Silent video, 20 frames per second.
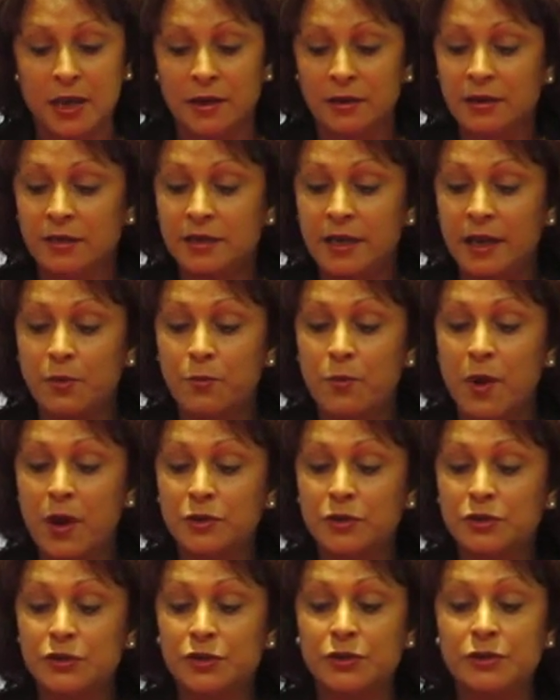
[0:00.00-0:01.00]
you take 1
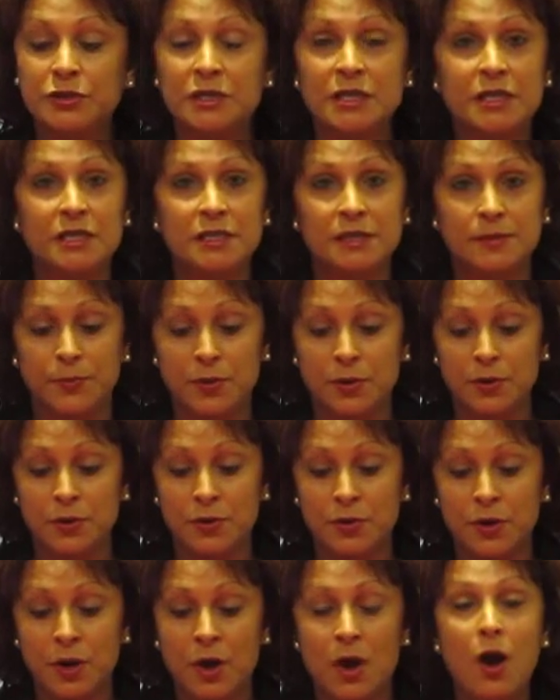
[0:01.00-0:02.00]
or 2
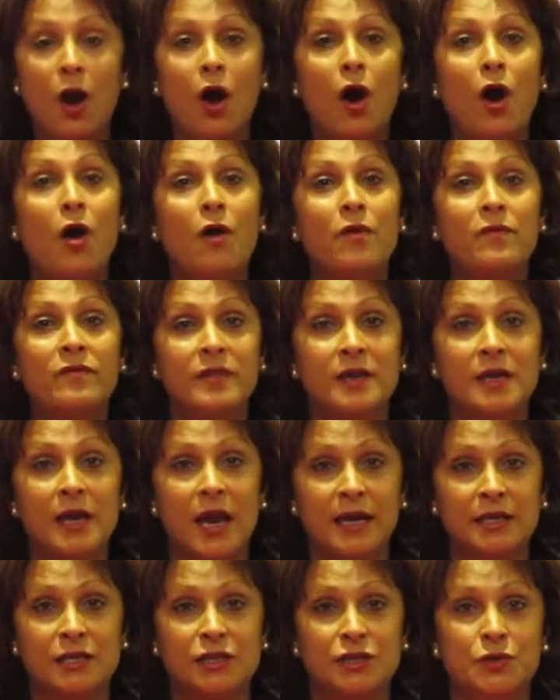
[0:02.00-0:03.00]
teaspoons of the
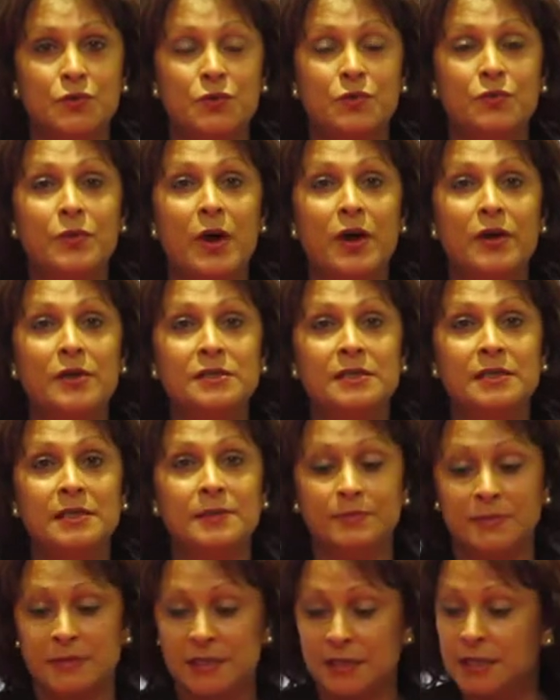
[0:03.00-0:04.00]
actual rosehip
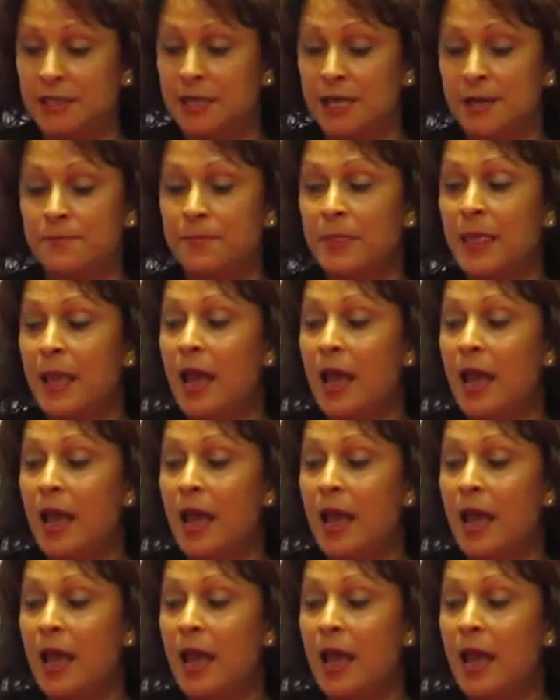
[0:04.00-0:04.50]
tea,